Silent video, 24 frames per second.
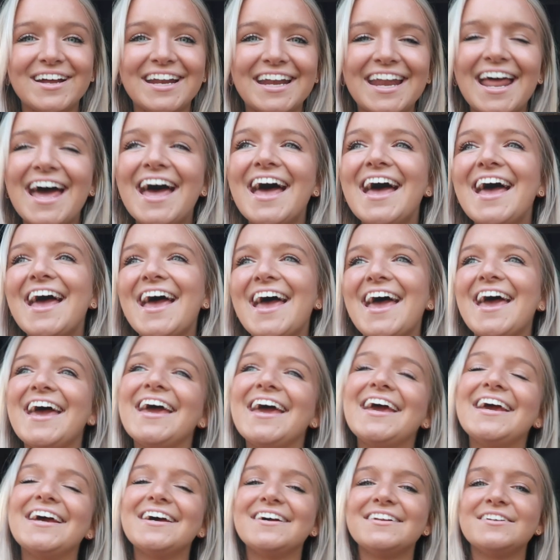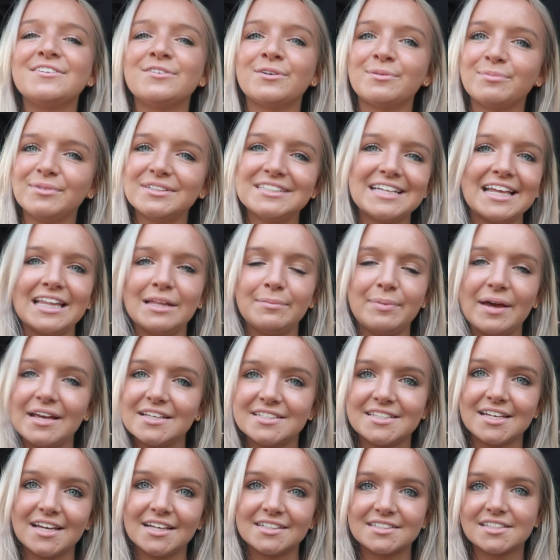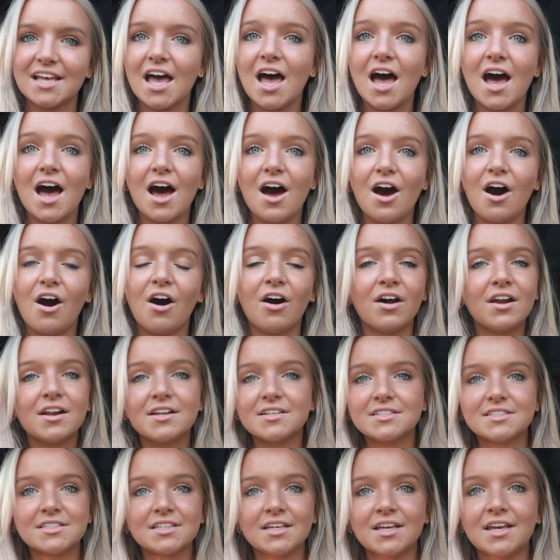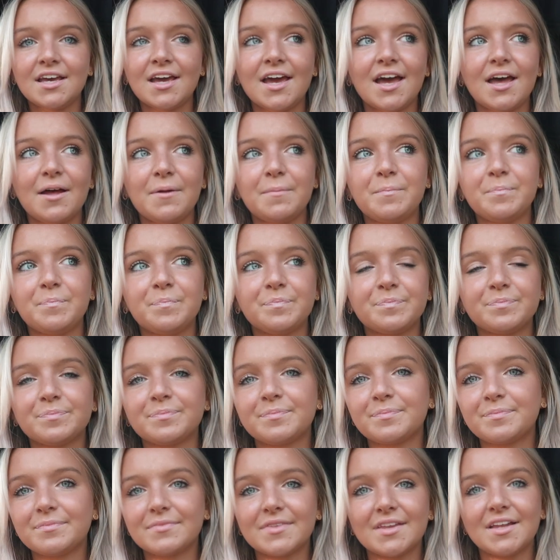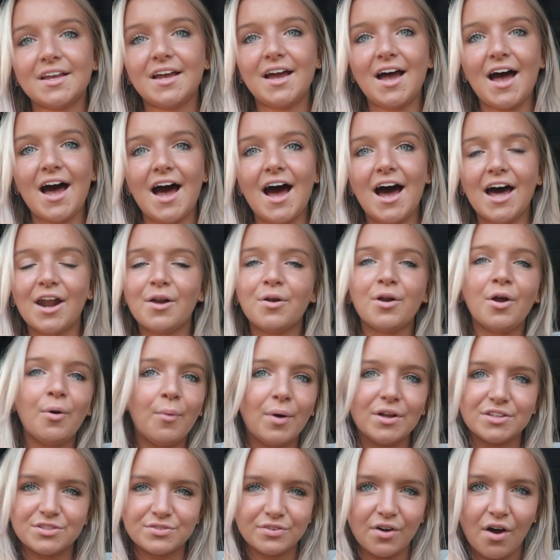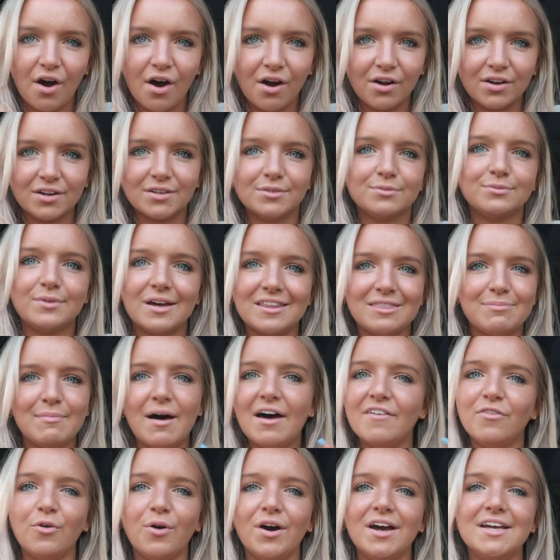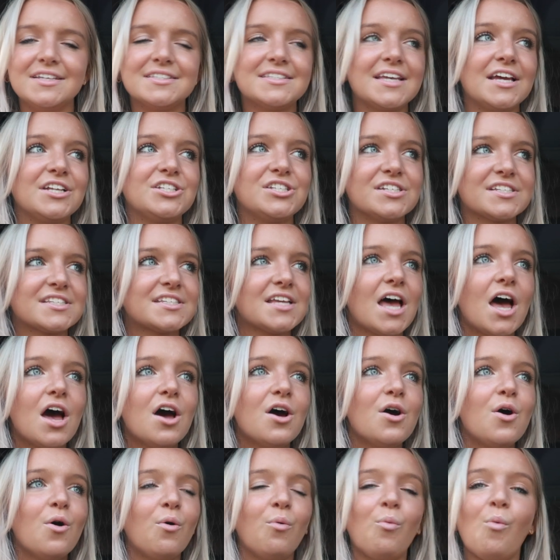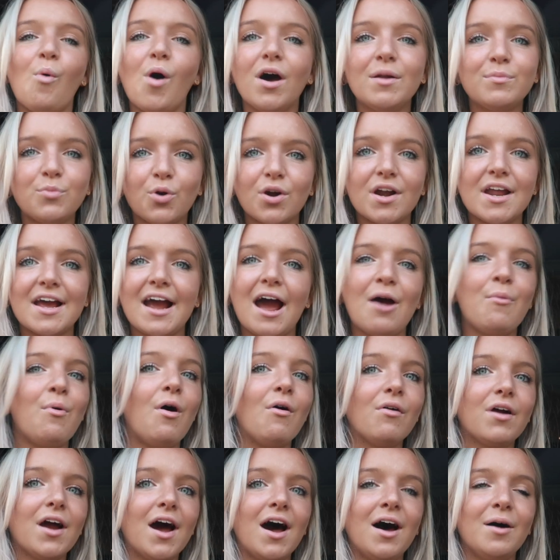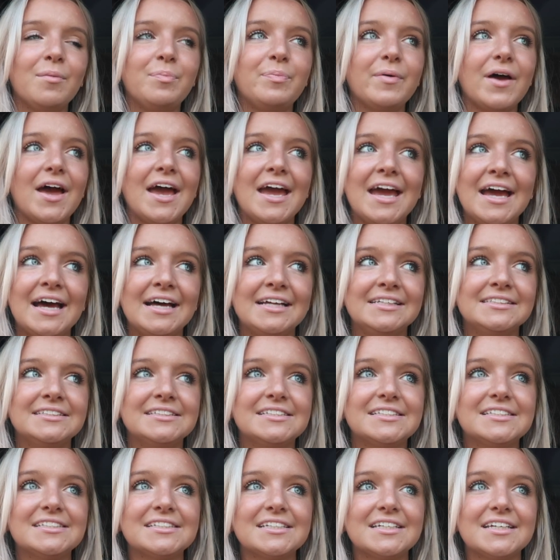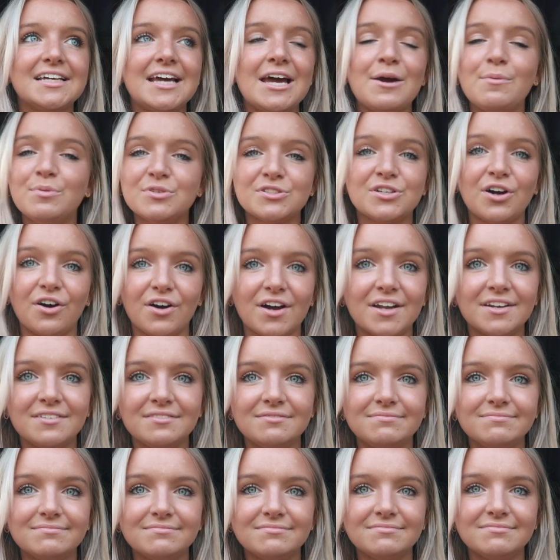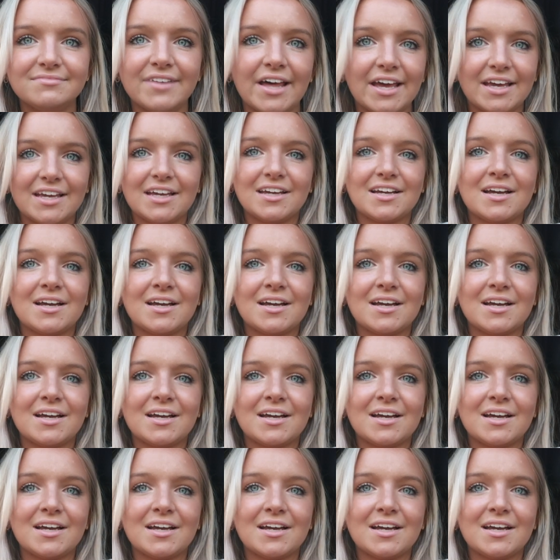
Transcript: on a normal daily basis. Honestly, I don't know what's wrong with my voice. It just, one morning I woke up and it was gone. Like,